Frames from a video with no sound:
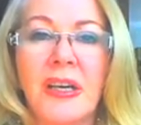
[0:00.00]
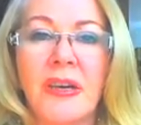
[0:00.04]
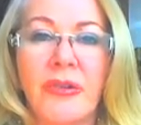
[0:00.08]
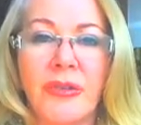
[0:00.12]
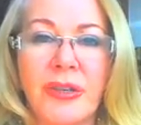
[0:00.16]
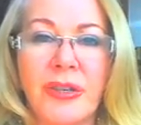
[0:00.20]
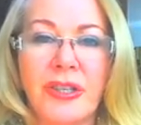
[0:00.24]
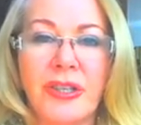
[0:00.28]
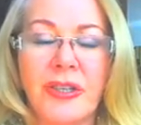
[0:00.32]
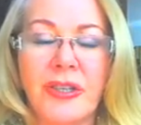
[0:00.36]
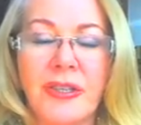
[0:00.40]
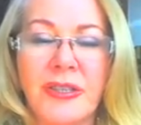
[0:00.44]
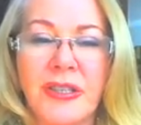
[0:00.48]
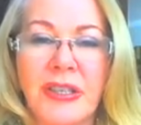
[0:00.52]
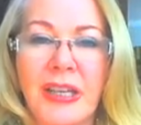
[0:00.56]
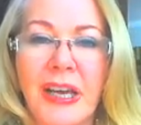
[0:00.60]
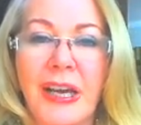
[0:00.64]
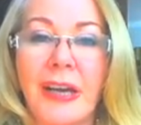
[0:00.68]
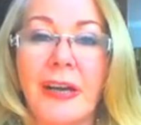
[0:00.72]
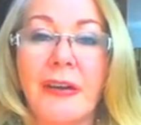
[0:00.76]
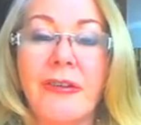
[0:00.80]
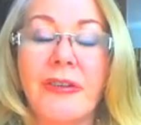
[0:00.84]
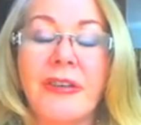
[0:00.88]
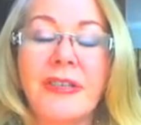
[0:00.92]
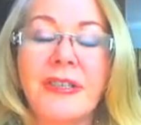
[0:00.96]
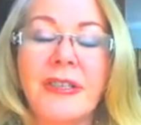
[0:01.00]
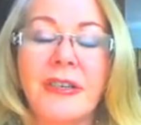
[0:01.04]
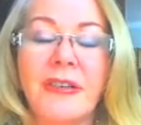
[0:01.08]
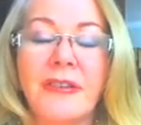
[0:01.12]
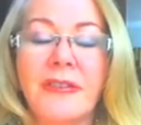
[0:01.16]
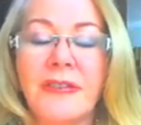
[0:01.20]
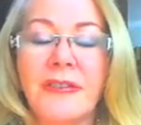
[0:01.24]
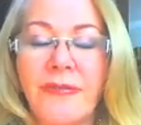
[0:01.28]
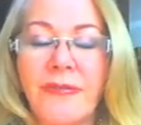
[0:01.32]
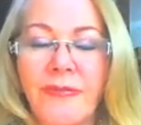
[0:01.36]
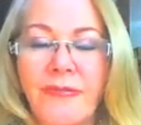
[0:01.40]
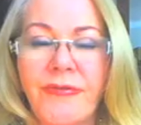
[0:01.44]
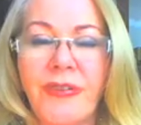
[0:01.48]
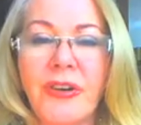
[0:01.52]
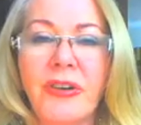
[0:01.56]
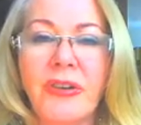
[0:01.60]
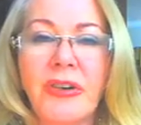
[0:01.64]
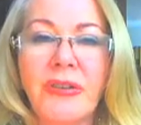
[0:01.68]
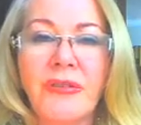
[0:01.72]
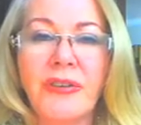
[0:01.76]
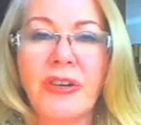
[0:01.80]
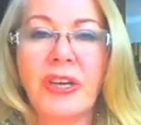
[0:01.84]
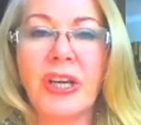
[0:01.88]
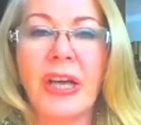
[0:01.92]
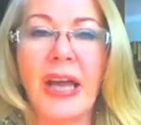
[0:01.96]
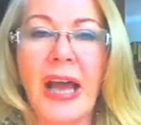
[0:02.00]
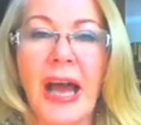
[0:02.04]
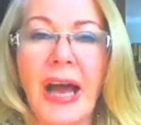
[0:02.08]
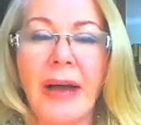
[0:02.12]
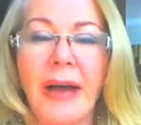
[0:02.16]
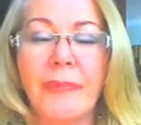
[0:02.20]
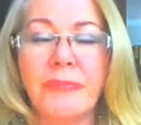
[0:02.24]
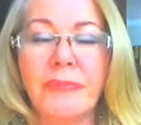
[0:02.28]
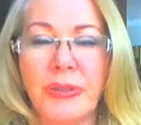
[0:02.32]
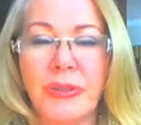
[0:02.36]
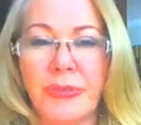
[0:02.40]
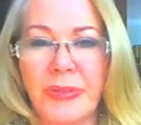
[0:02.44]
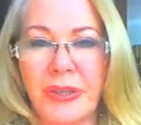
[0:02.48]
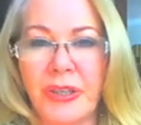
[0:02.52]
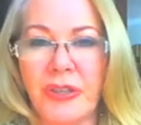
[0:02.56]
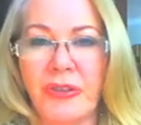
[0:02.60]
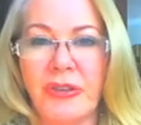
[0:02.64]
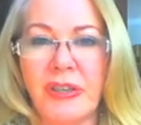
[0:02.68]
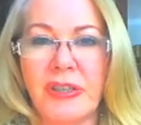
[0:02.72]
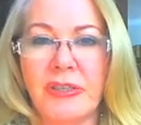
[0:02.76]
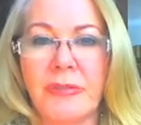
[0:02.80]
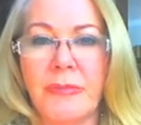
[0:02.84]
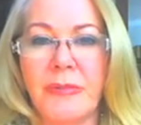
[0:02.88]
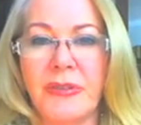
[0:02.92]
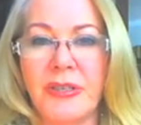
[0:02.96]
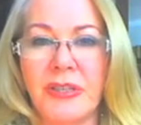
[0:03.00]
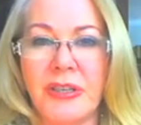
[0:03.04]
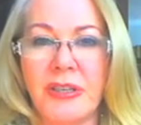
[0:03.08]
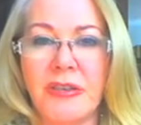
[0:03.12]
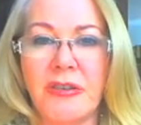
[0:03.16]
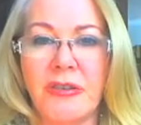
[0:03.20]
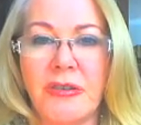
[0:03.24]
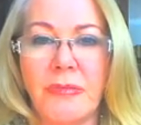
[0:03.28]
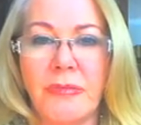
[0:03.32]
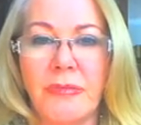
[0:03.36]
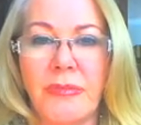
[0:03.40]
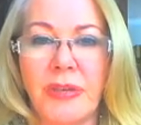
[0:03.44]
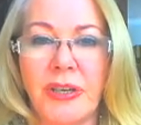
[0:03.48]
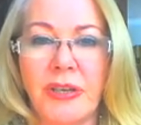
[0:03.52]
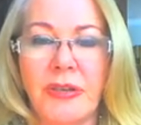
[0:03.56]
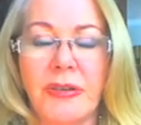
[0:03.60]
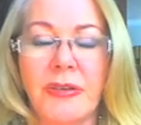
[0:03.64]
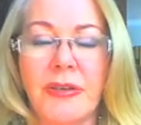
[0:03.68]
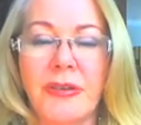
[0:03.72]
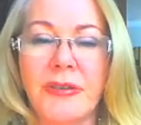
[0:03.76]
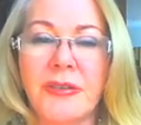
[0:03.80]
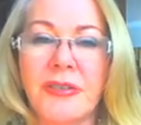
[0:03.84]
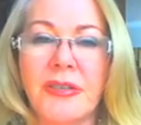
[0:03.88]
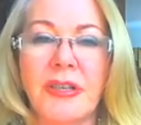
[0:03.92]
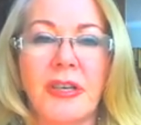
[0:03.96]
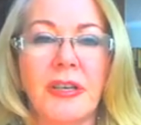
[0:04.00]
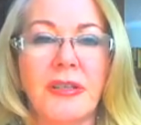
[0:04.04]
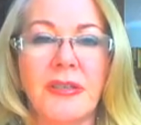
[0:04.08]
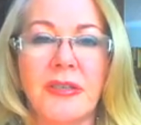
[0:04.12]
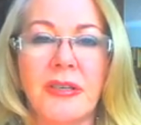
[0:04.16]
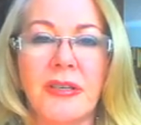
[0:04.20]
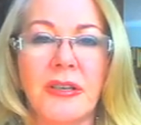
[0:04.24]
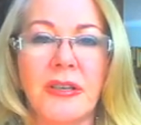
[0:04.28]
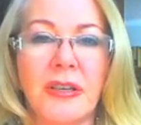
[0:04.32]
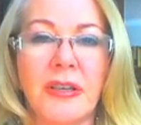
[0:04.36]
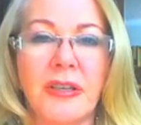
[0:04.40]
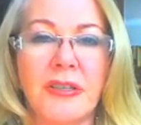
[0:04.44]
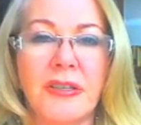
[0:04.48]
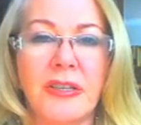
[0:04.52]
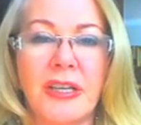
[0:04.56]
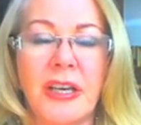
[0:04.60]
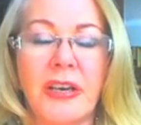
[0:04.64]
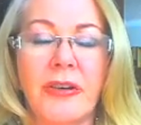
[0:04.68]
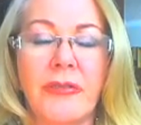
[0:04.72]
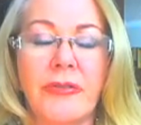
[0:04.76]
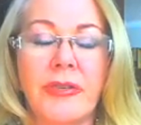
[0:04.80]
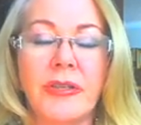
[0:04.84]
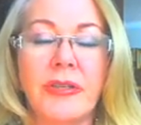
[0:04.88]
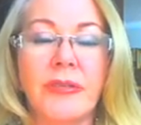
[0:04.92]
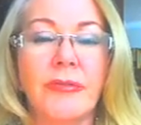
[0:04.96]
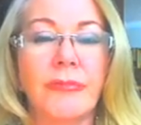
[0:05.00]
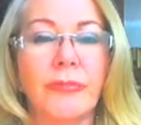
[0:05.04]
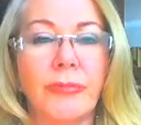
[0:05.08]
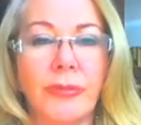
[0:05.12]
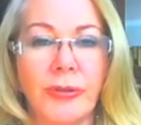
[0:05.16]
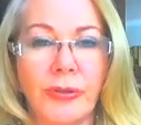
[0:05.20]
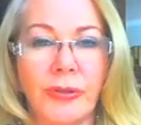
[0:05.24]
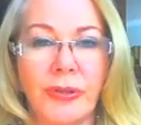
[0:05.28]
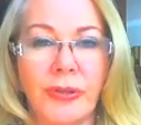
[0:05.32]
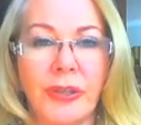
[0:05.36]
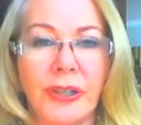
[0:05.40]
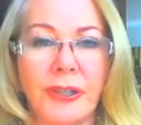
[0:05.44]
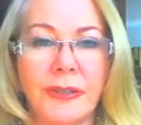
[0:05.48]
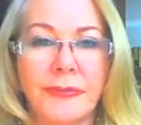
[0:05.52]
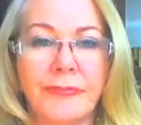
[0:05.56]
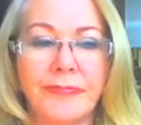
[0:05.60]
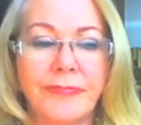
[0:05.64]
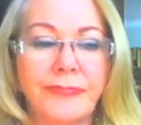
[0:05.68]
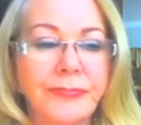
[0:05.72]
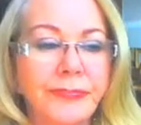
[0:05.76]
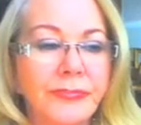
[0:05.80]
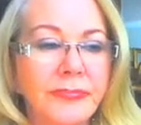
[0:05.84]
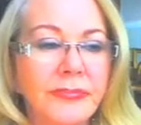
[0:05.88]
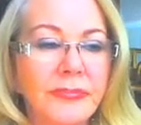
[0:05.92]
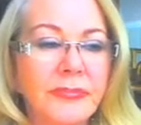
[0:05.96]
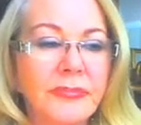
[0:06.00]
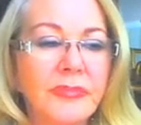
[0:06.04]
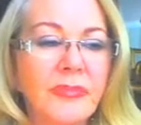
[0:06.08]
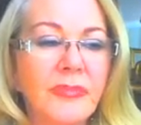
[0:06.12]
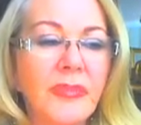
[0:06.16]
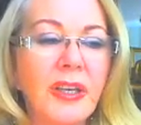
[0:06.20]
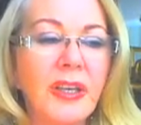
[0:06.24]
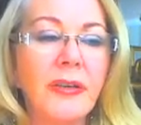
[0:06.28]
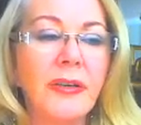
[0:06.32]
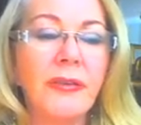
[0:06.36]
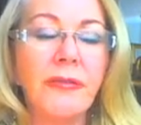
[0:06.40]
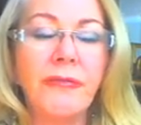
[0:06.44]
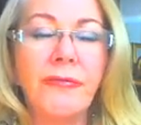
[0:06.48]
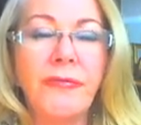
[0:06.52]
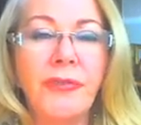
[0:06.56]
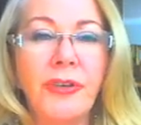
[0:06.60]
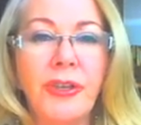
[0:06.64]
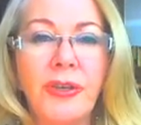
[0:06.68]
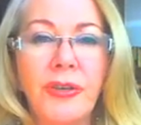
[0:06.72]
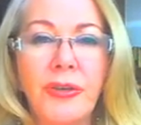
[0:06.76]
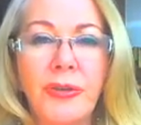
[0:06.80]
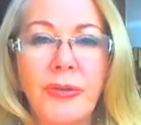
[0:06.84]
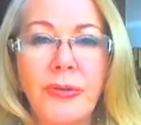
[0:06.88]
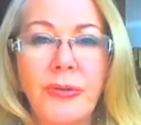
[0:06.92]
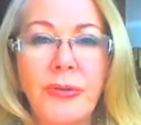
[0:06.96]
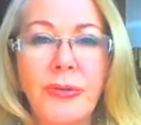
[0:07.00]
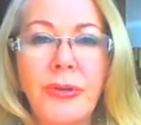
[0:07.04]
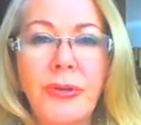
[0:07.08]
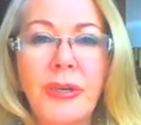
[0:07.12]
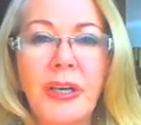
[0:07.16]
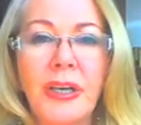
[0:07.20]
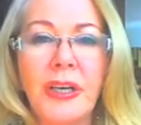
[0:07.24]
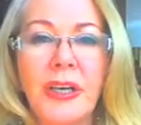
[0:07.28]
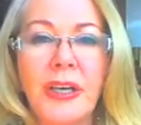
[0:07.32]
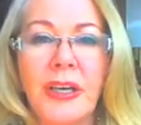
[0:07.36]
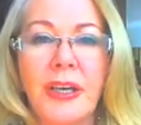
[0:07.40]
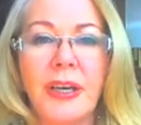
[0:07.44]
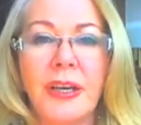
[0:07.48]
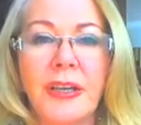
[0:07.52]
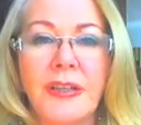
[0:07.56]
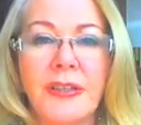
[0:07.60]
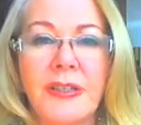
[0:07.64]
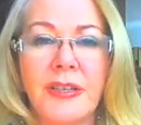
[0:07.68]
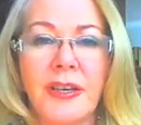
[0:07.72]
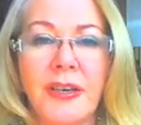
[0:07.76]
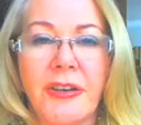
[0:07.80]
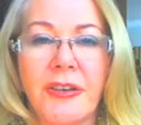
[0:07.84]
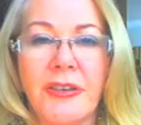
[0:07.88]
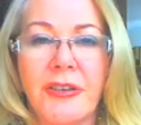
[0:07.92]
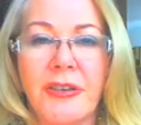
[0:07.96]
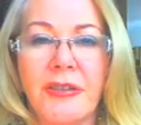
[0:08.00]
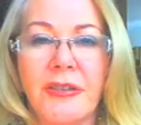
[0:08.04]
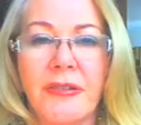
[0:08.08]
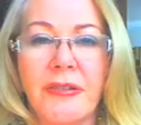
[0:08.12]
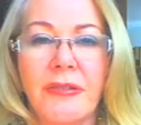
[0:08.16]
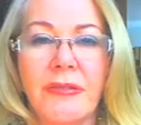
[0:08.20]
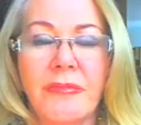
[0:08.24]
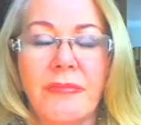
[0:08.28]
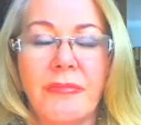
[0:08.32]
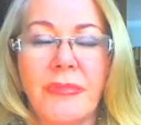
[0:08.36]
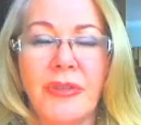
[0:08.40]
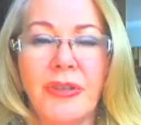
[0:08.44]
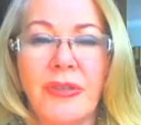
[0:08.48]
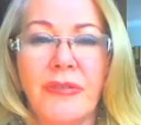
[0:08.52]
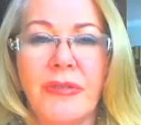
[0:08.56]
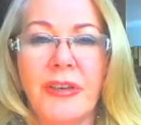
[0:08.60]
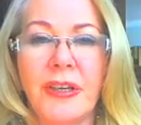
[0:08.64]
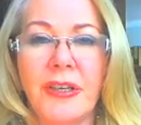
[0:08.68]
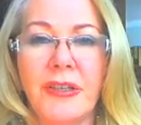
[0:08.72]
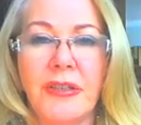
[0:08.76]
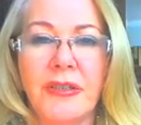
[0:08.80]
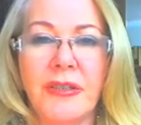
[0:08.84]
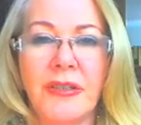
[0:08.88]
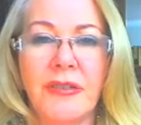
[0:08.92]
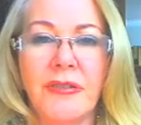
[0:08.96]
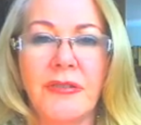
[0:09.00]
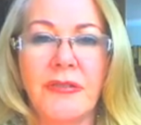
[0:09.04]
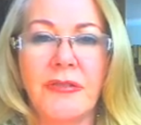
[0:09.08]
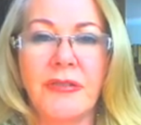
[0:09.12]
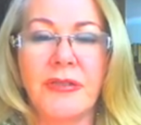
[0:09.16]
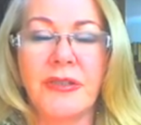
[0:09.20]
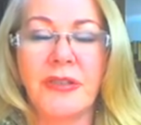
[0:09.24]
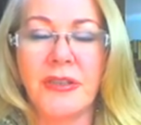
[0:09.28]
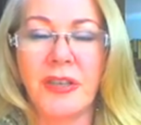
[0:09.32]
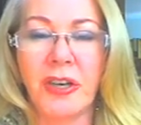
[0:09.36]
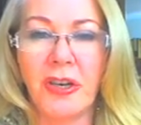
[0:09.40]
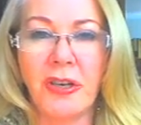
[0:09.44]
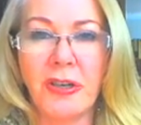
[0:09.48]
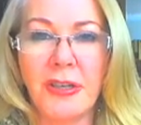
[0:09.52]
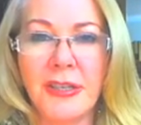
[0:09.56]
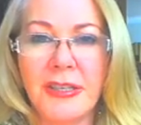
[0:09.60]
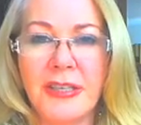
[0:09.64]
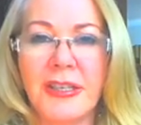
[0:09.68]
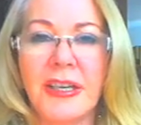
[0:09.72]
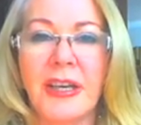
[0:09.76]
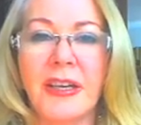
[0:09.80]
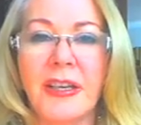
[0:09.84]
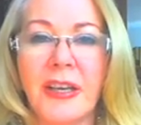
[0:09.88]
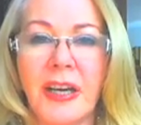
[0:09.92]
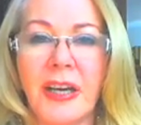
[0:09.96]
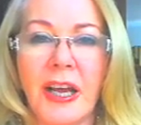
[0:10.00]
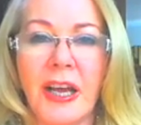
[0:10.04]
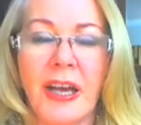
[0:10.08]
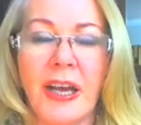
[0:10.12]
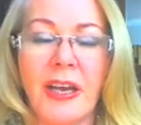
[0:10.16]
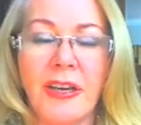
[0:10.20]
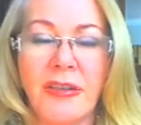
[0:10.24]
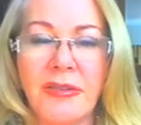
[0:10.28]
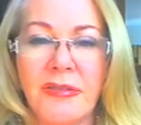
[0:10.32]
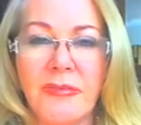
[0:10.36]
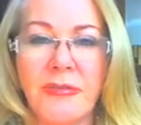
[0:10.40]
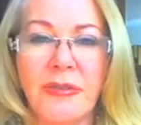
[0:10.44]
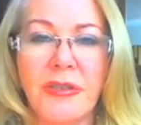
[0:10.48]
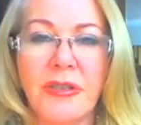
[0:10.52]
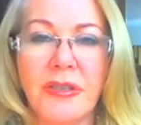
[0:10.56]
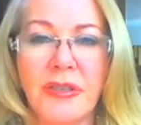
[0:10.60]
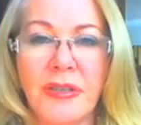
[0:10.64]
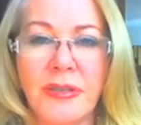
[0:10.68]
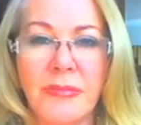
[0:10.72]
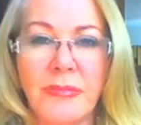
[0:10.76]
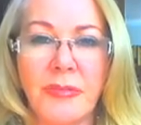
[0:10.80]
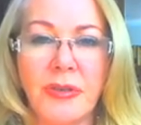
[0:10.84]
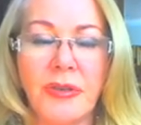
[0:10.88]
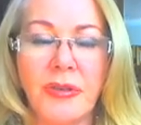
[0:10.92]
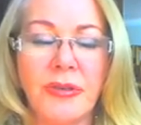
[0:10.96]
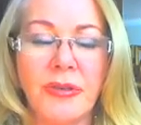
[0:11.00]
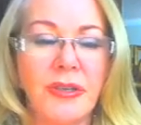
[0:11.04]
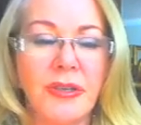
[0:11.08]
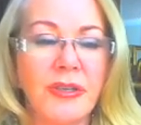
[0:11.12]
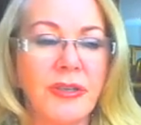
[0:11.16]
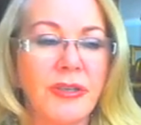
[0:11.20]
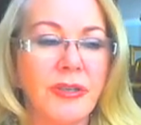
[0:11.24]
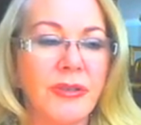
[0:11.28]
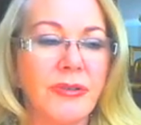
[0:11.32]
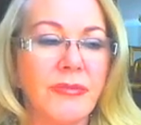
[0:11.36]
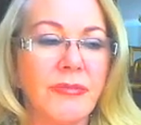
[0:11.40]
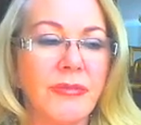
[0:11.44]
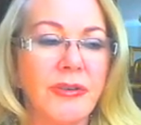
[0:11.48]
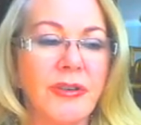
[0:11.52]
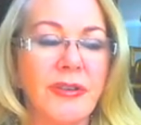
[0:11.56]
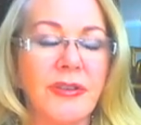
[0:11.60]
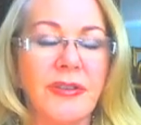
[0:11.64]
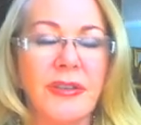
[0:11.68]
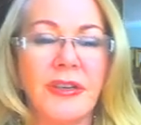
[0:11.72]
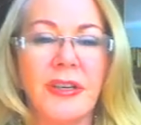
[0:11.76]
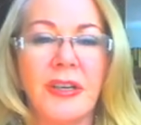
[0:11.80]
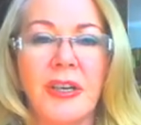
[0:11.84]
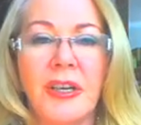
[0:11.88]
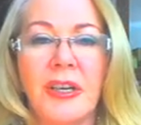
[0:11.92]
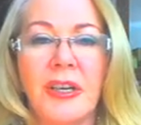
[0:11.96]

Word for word: which is Aries, and it's very, very comfortable in this position because it's, it's Aries ruler for you. It's going to move into your solar second house, which is more to do with